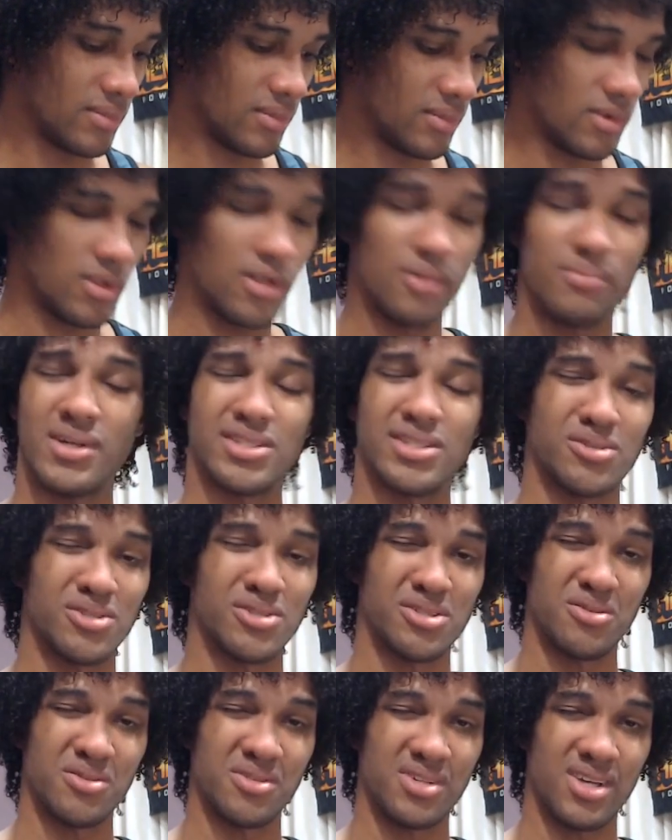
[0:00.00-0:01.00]
The match
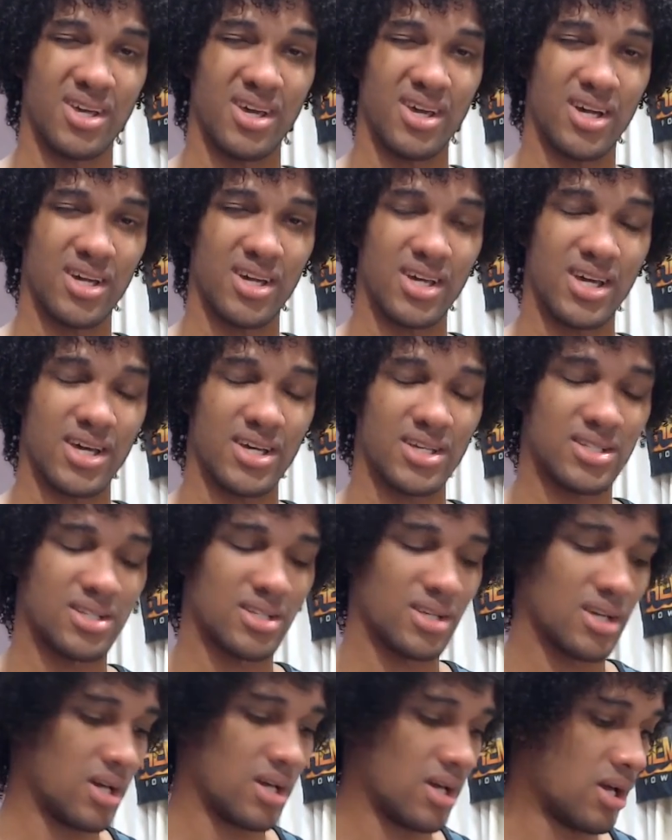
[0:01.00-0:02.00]
was okay, I
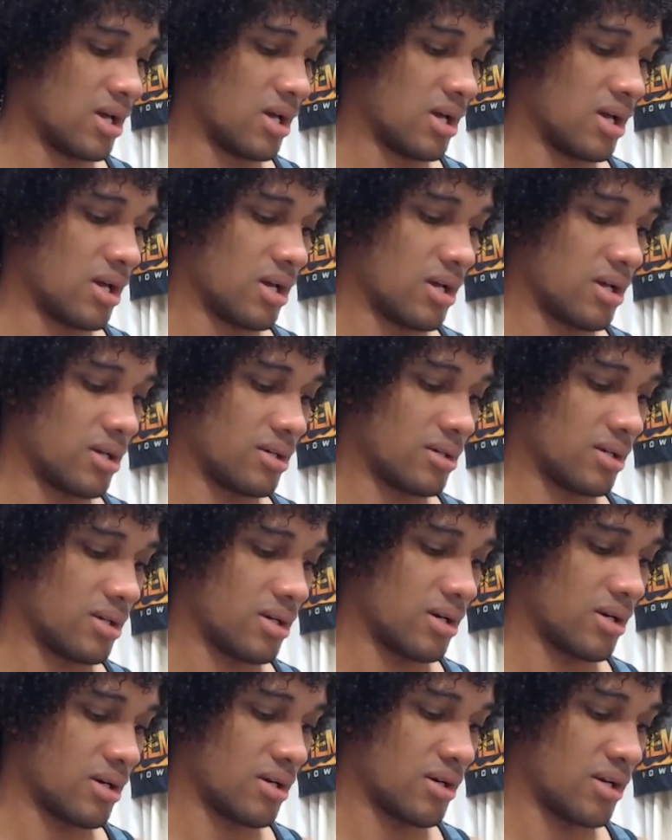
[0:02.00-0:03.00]
guess.
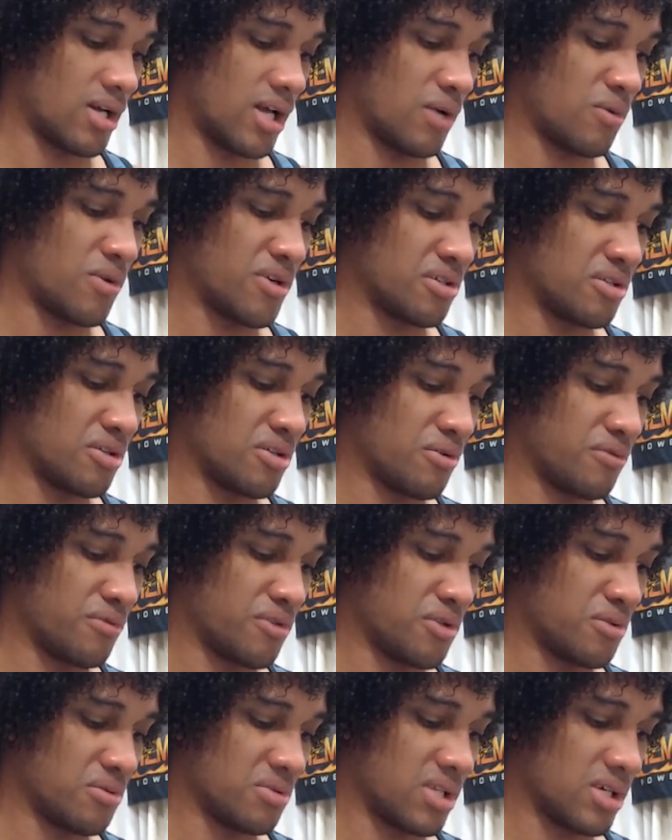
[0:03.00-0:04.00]
I want to know a
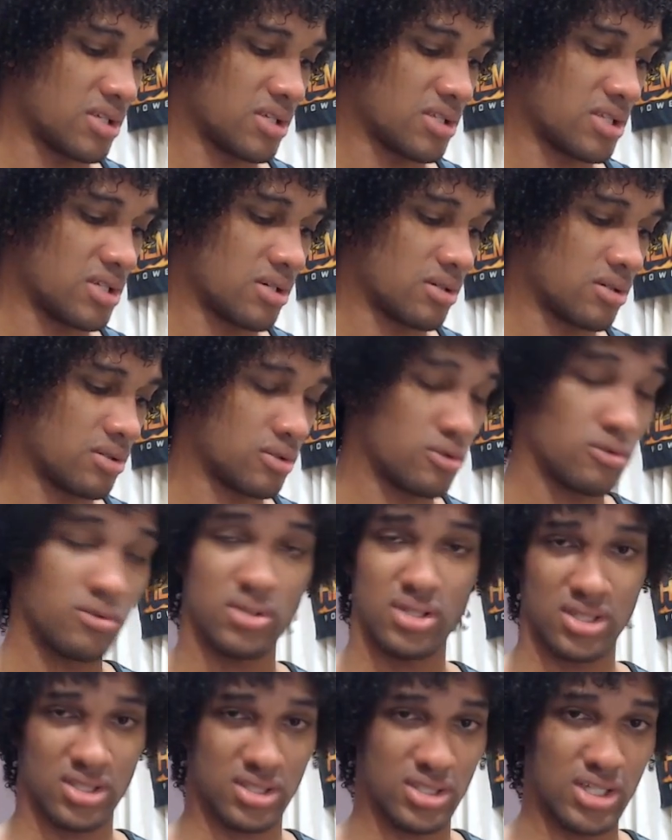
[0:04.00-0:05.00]
few things here. 2
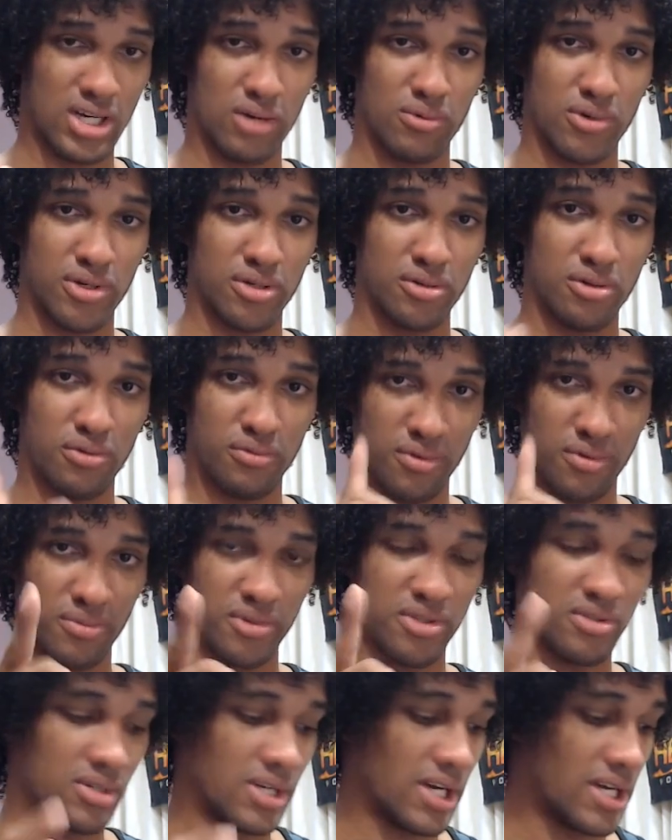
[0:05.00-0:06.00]
things that I want to know
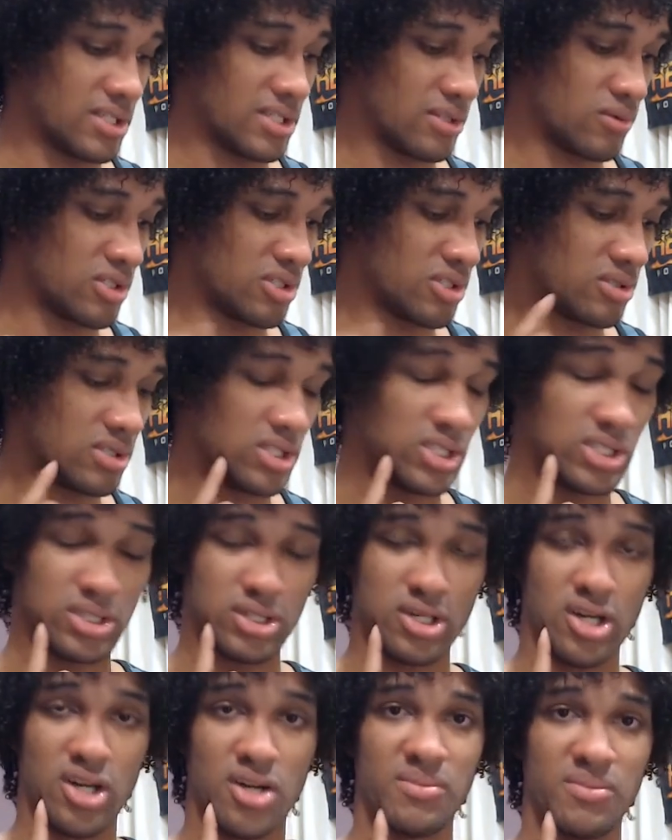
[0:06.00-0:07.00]
from you guys, which you need to
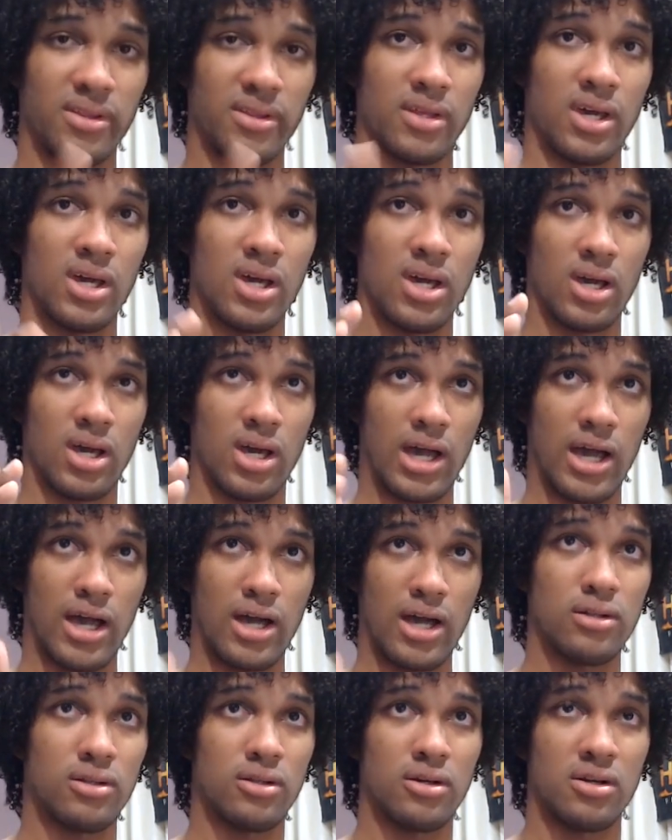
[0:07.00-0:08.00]
comment.
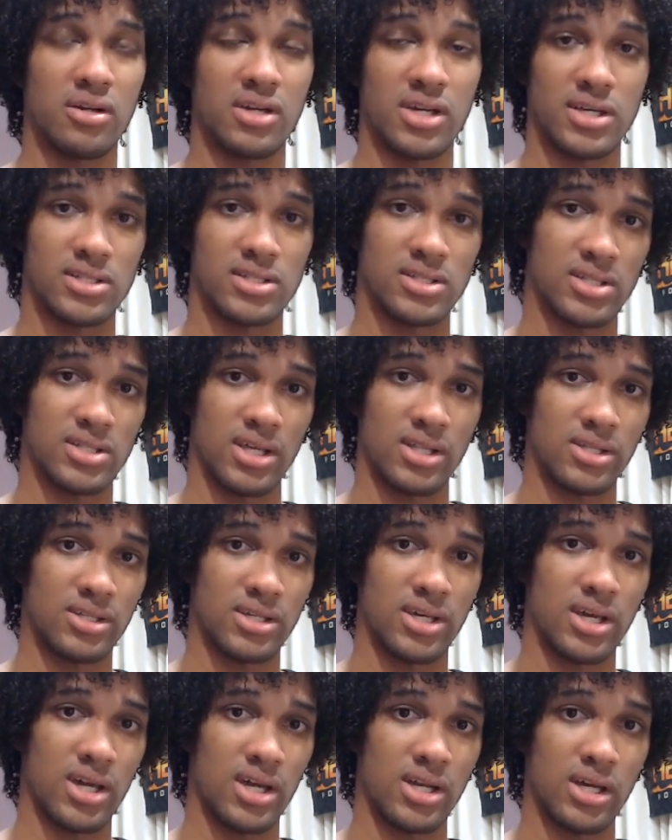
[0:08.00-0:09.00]
How long has
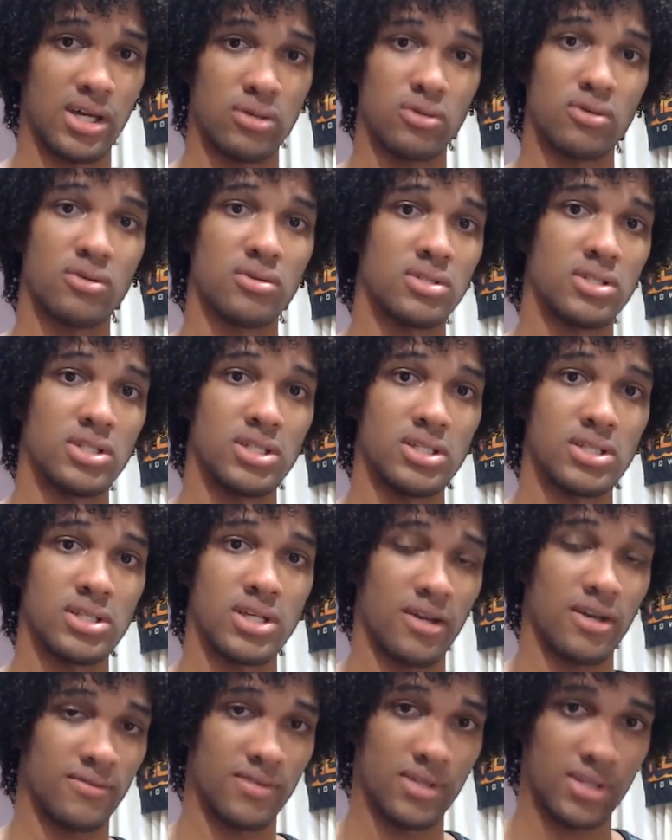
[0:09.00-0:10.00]
Santana and Ortiz
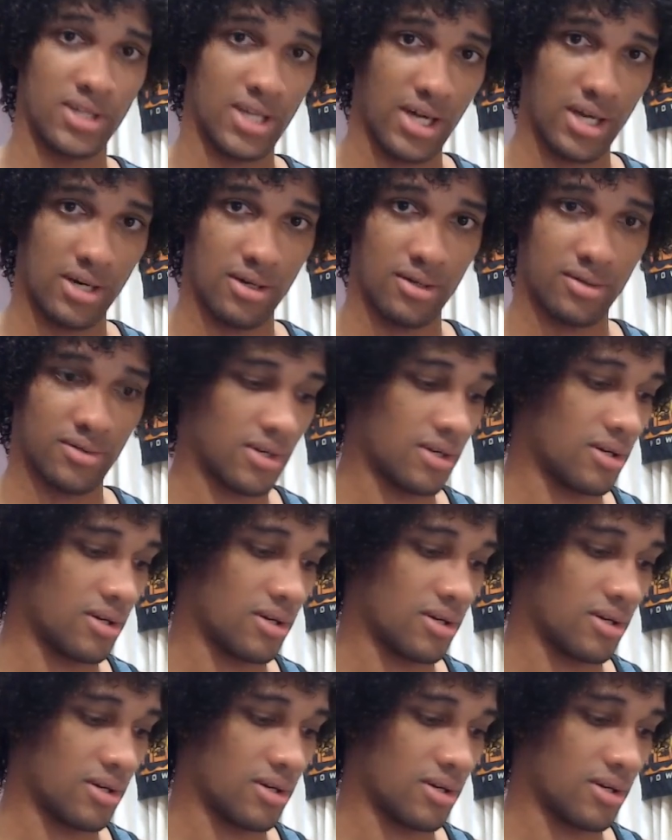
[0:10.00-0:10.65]
have the titles?